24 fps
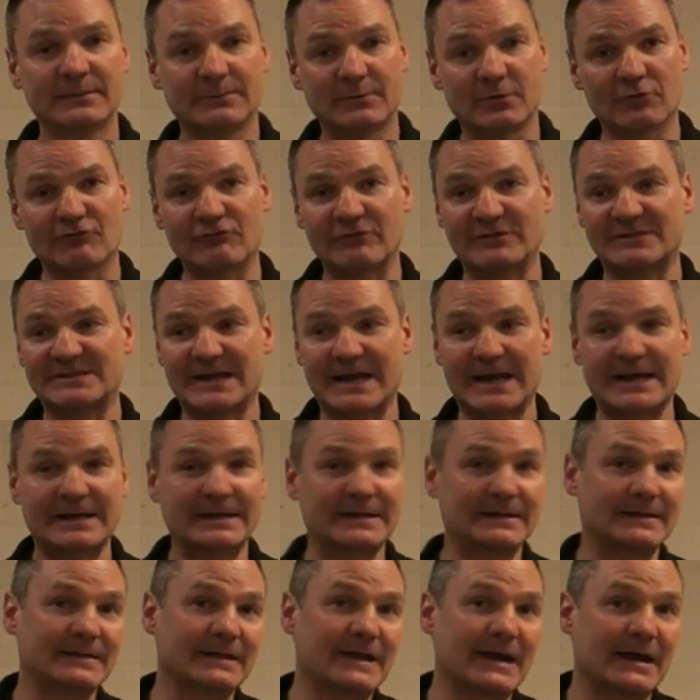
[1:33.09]
but
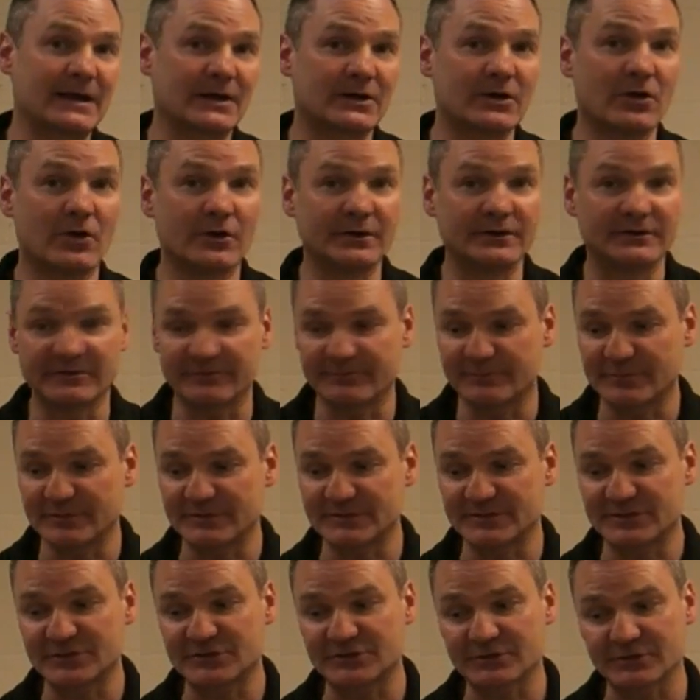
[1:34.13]
retaining that kind of
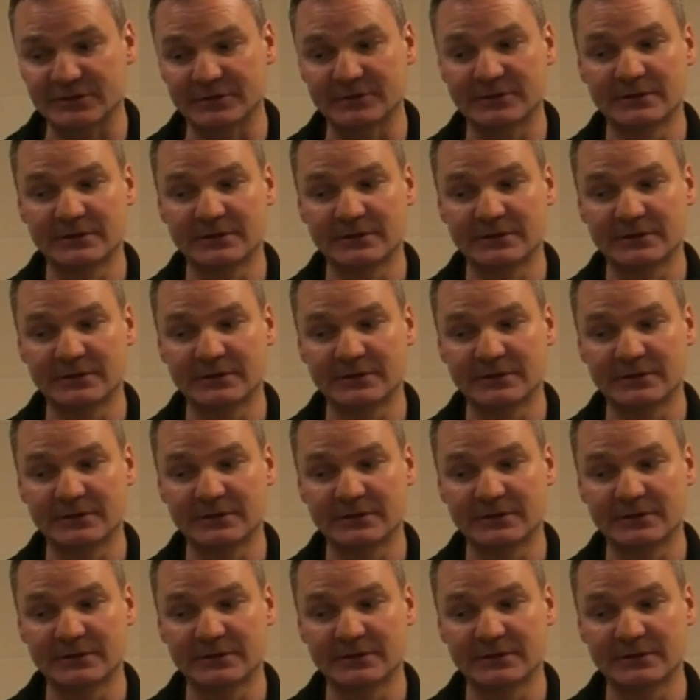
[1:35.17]
position.